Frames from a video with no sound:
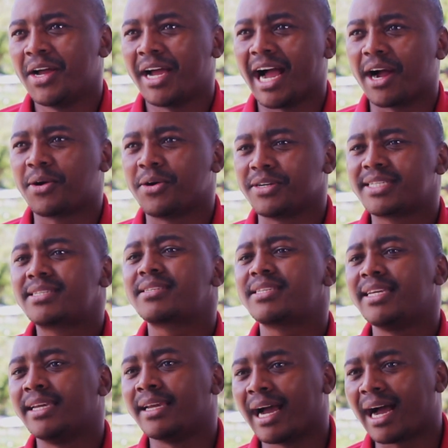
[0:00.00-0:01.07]
I could
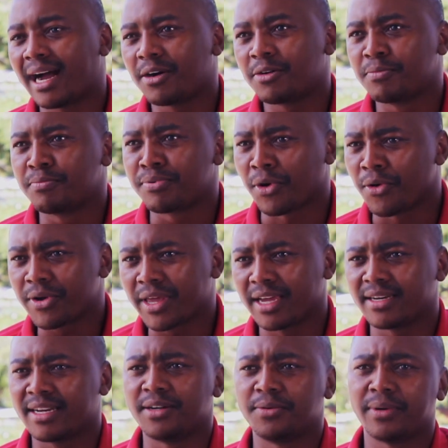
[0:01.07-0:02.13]
see how
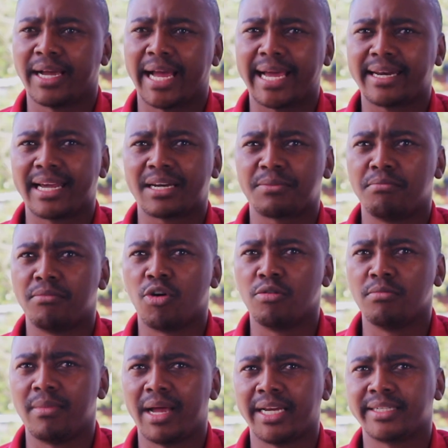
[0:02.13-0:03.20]
broken they were at that
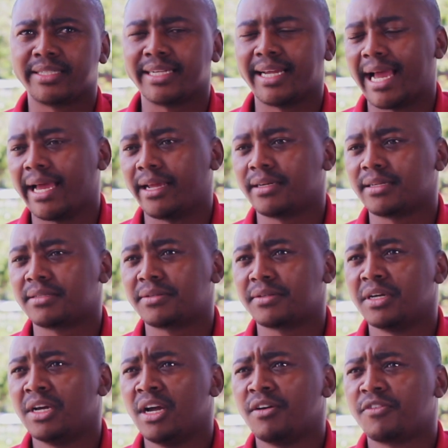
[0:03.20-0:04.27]
moment. And
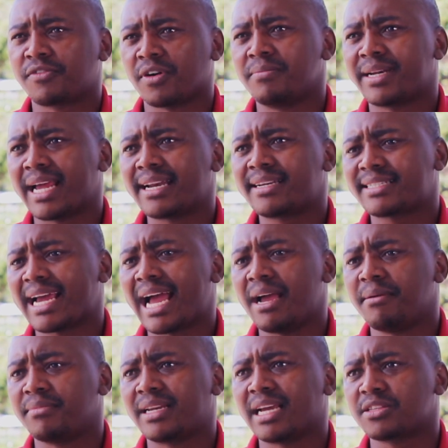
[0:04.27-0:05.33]
from that
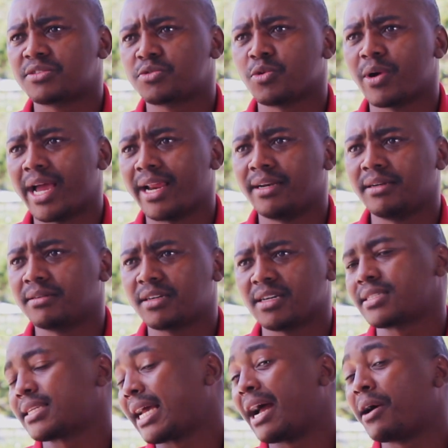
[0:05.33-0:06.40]
time, that's when,
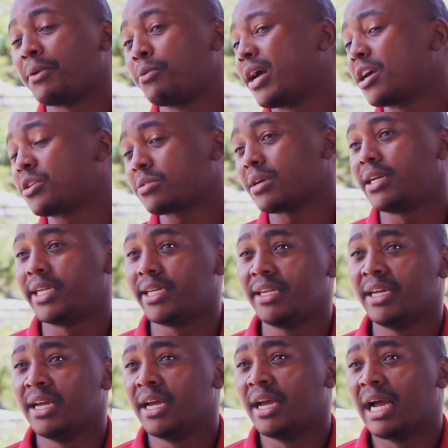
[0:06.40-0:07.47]
because actually
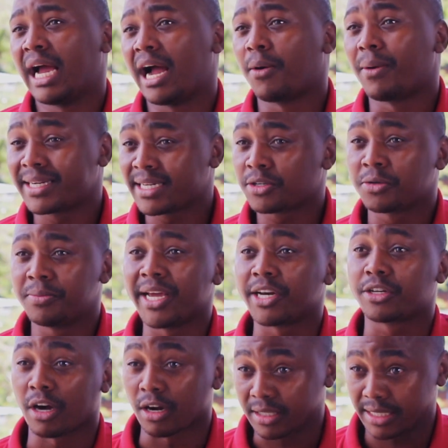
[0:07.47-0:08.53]
I wanted to be a
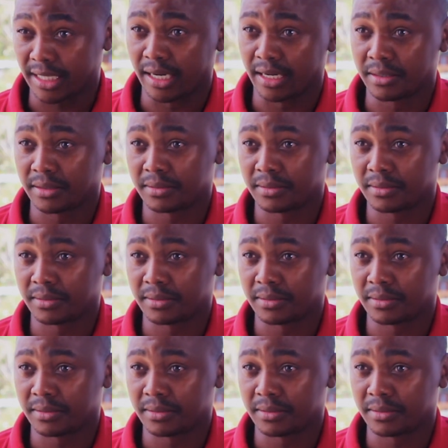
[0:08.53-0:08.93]
doctor.